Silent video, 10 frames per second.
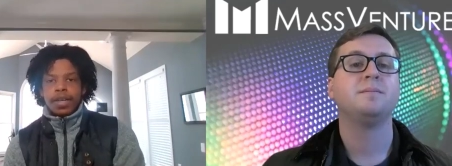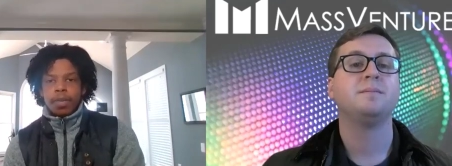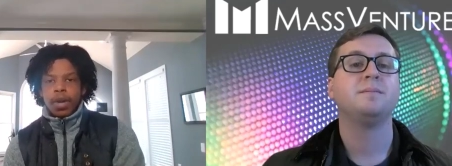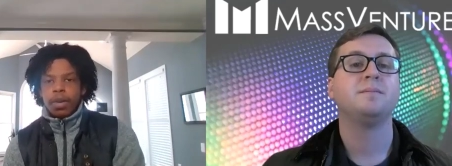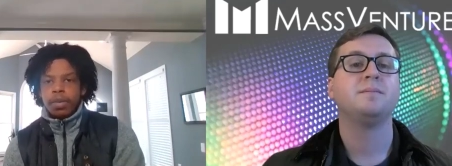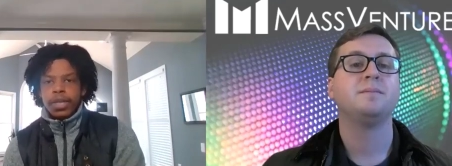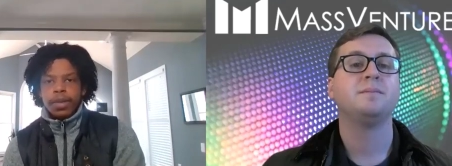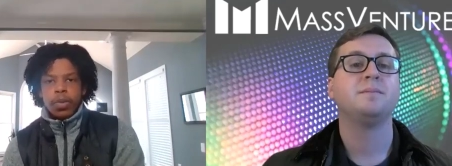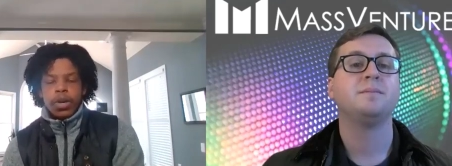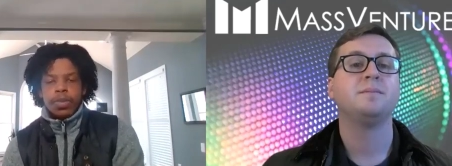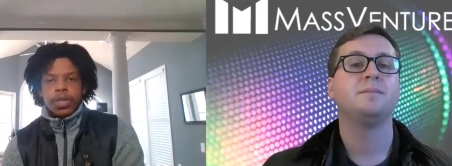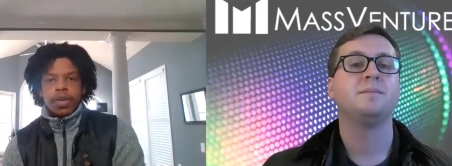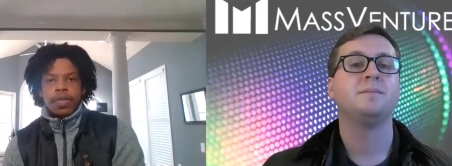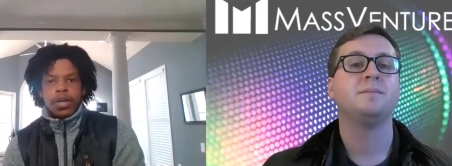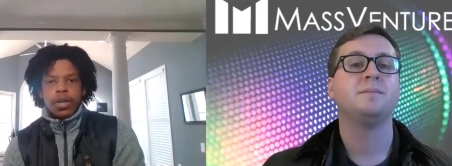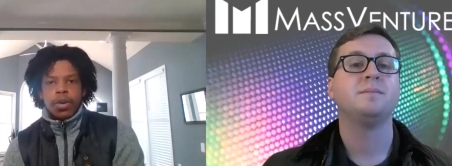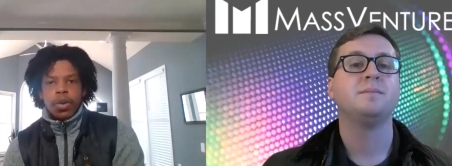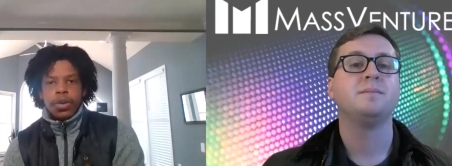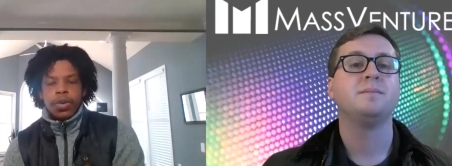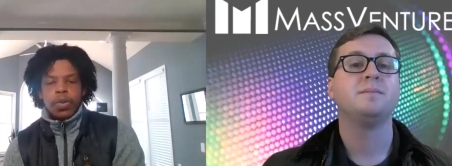Speaker 1: they're probably a board observer
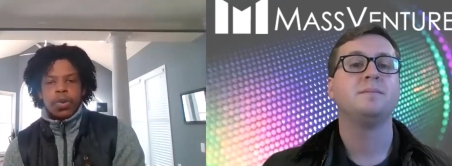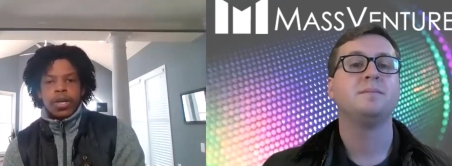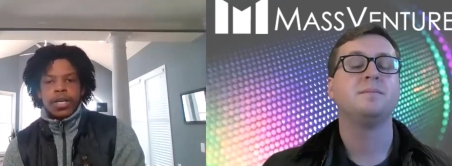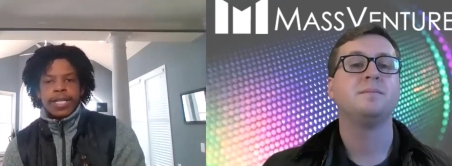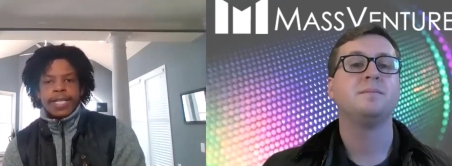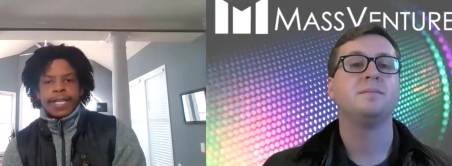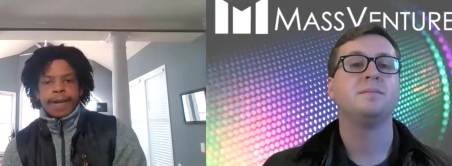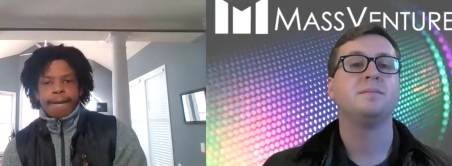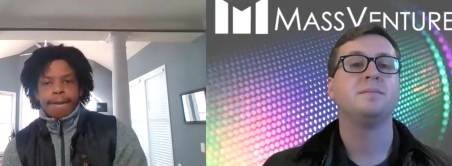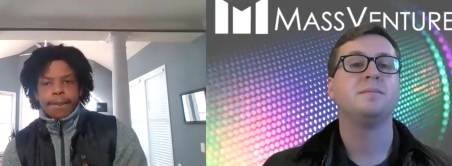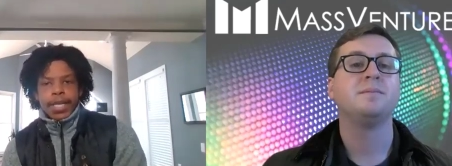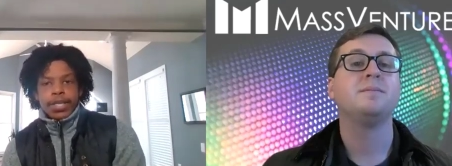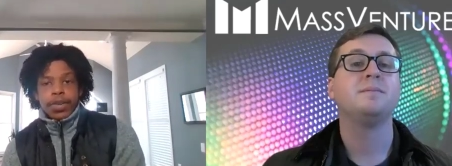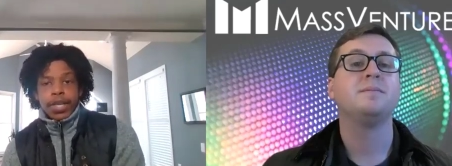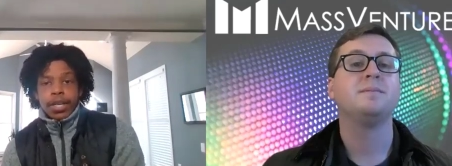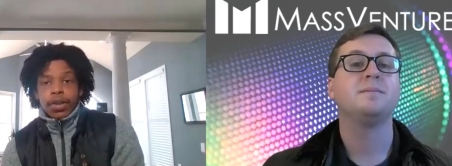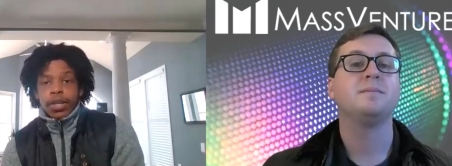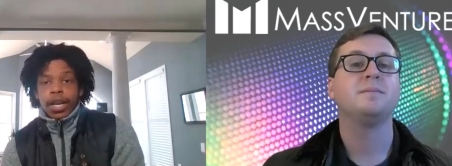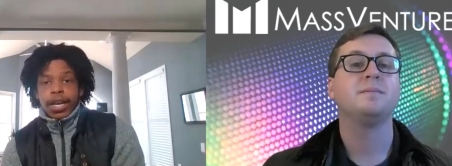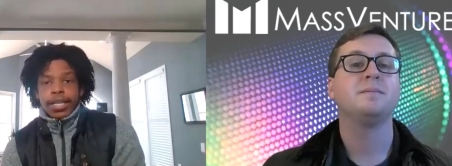on the board. And so they know a
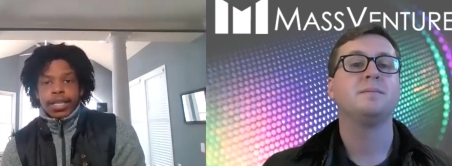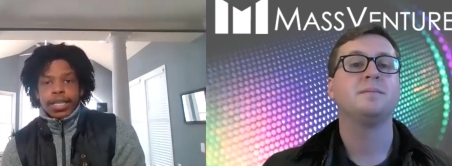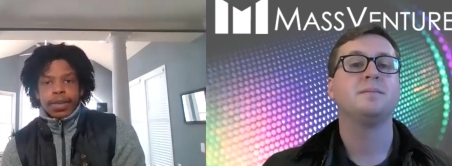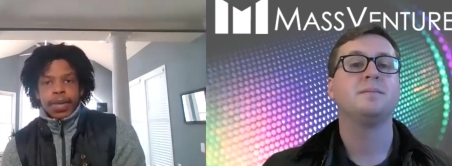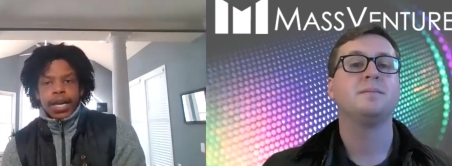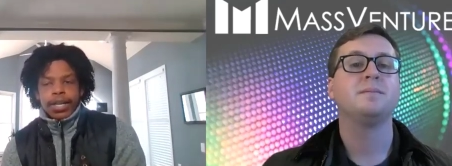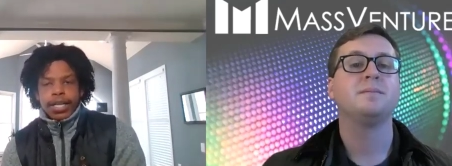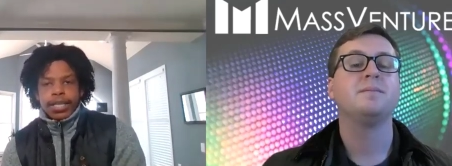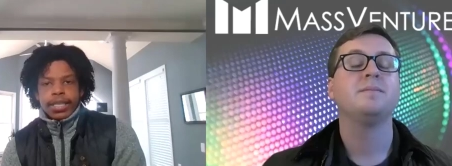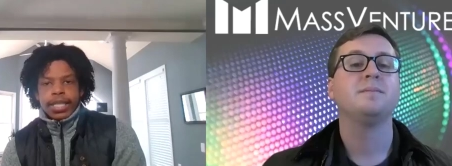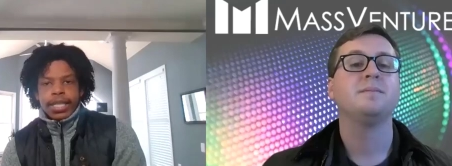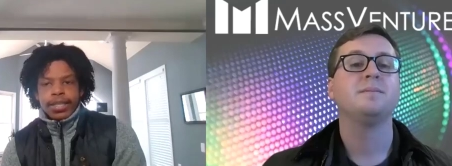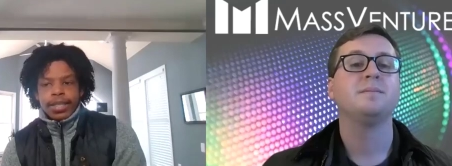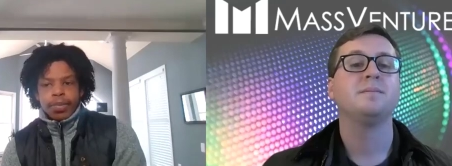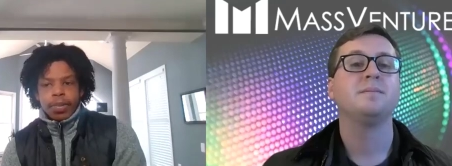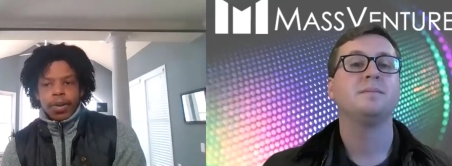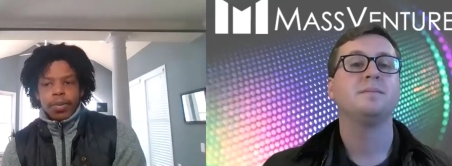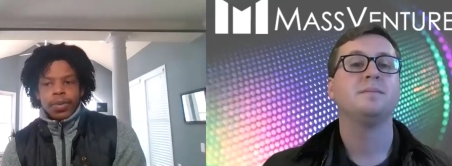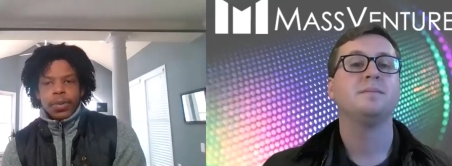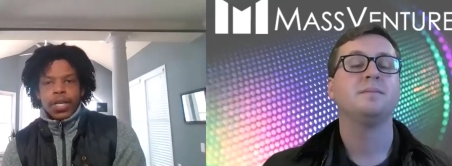lot about it and they
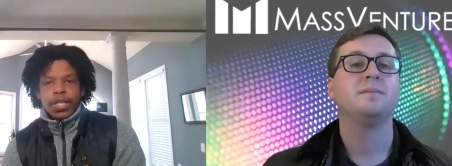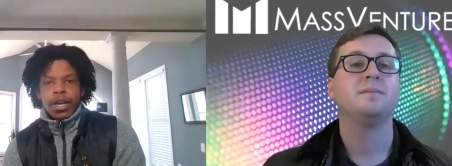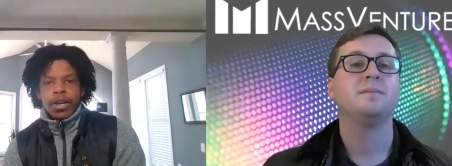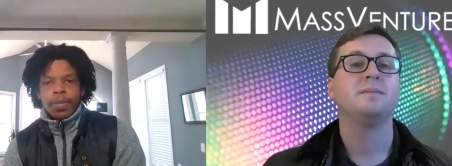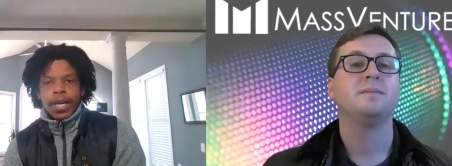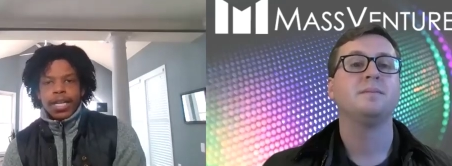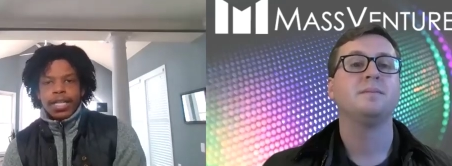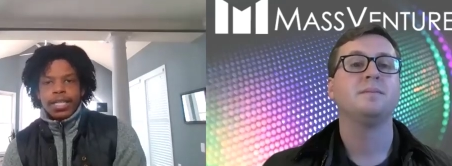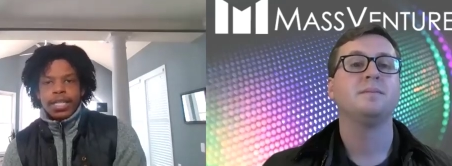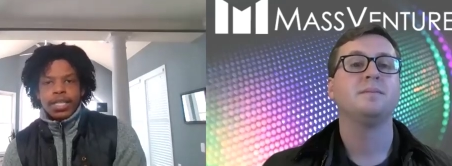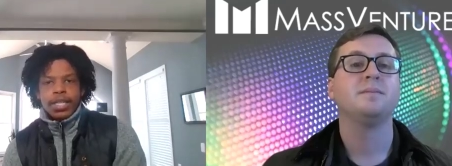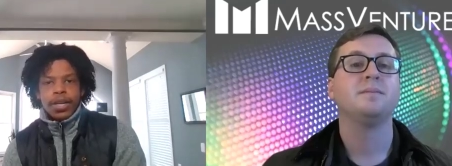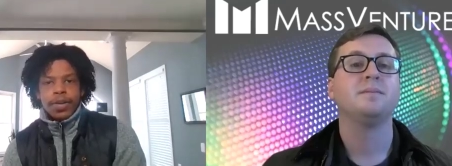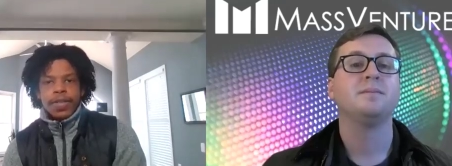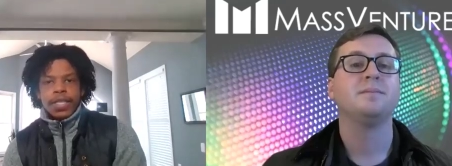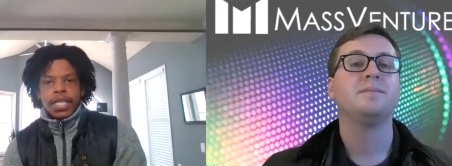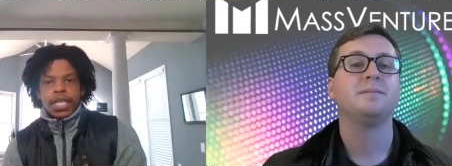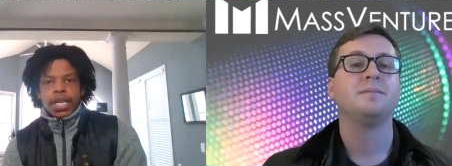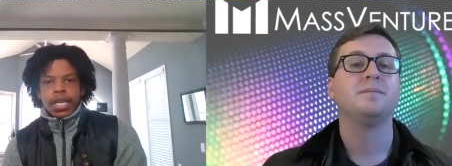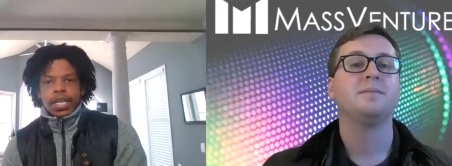probably want to talk about it. And so
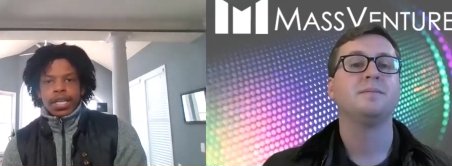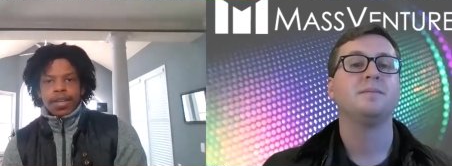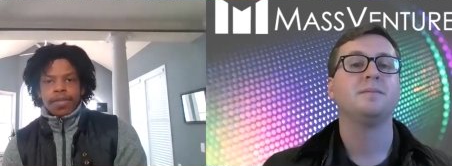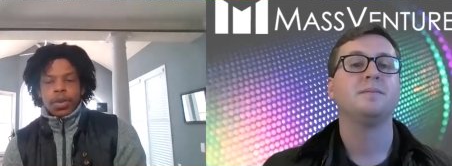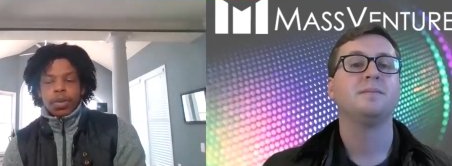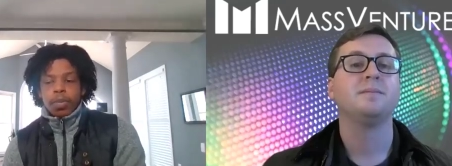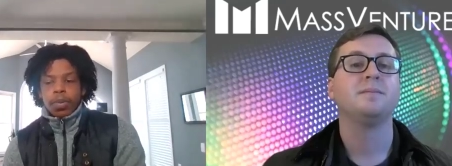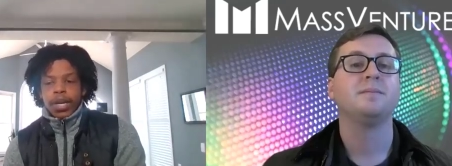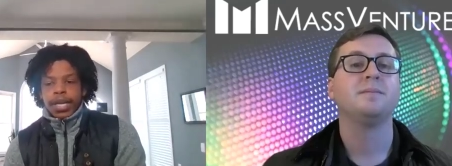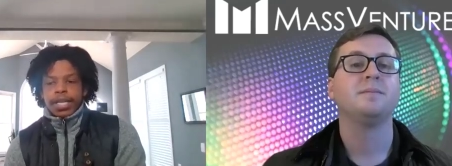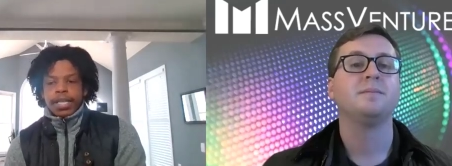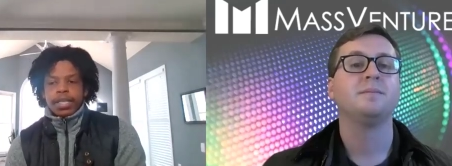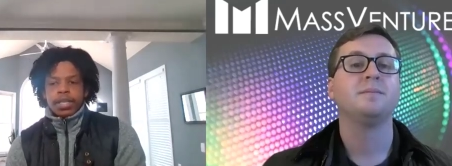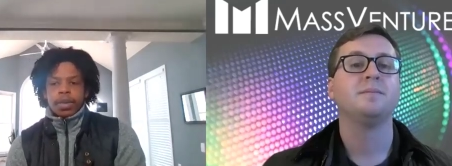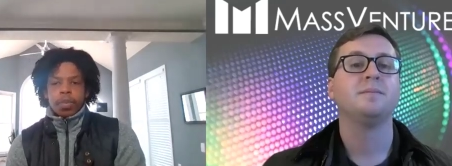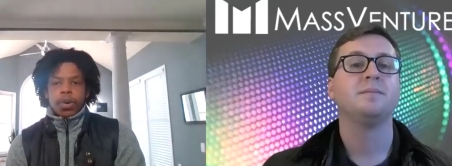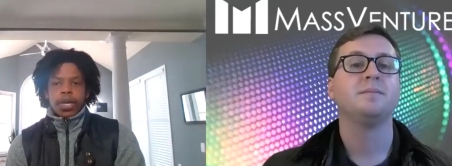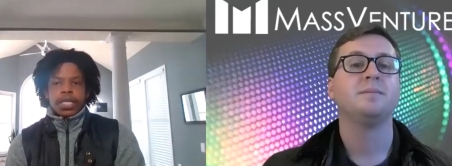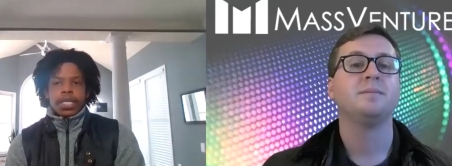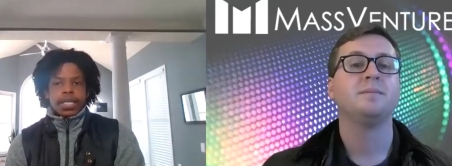if you can bring good
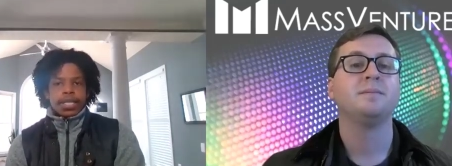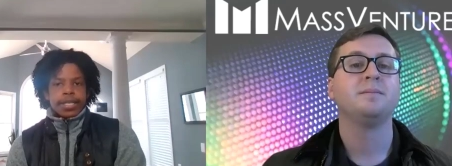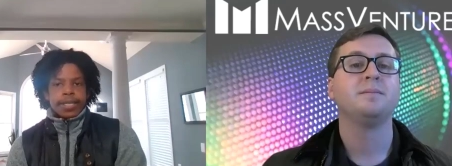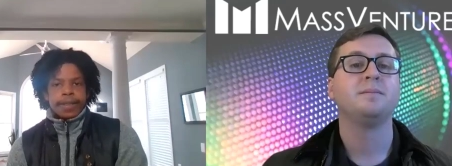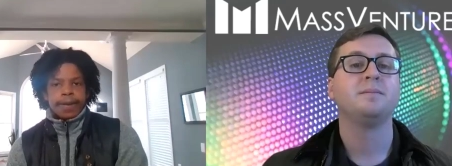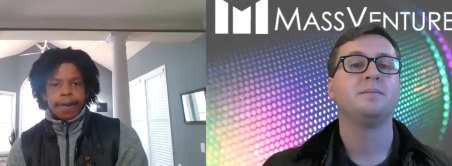points,